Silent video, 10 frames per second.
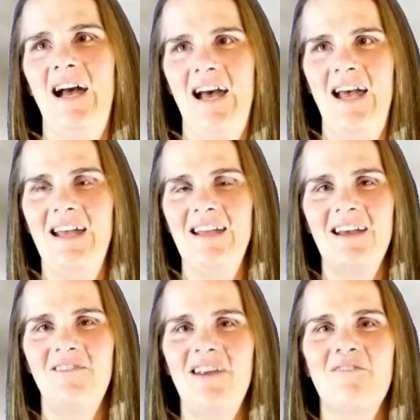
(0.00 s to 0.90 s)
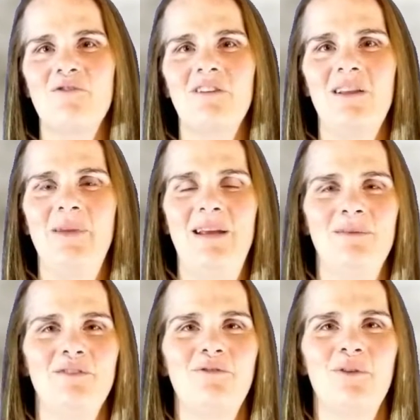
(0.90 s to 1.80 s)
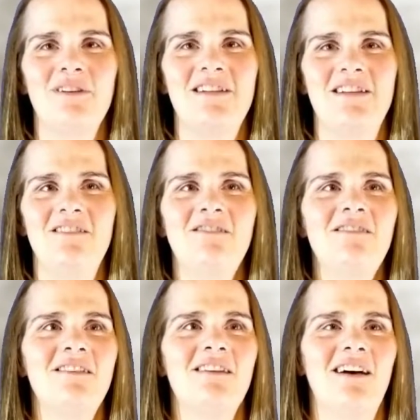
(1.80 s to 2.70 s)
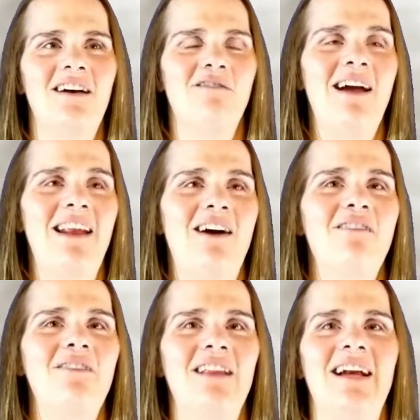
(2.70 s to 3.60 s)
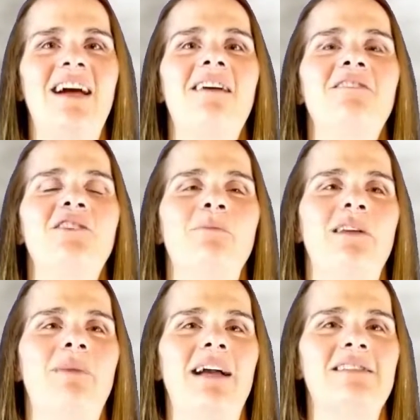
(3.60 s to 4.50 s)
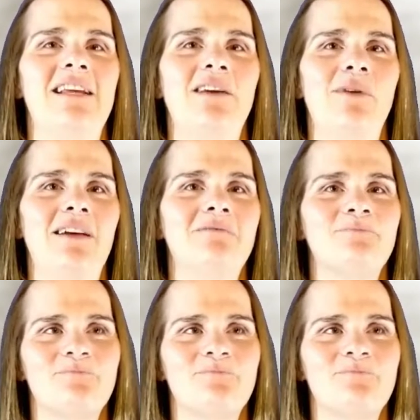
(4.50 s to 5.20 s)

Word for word: I have never really been able to afford to do. Uh, right now, I feel like I have too many bikes anyway.